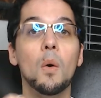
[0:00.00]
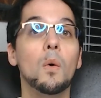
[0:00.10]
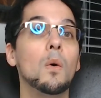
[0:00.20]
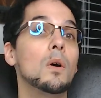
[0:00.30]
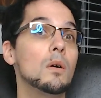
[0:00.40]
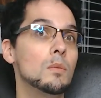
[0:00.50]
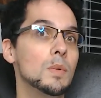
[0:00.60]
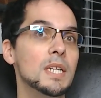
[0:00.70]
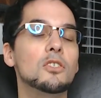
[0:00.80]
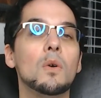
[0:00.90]
or
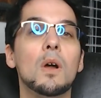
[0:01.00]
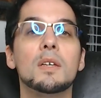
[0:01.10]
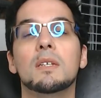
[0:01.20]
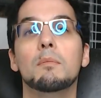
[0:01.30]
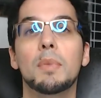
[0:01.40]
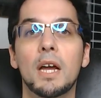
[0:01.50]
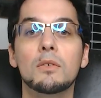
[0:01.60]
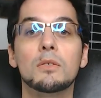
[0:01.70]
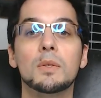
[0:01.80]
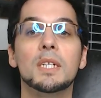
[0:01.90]
redraw some
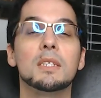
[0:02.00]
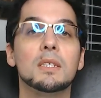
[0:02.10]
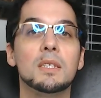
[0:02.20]
boundaries,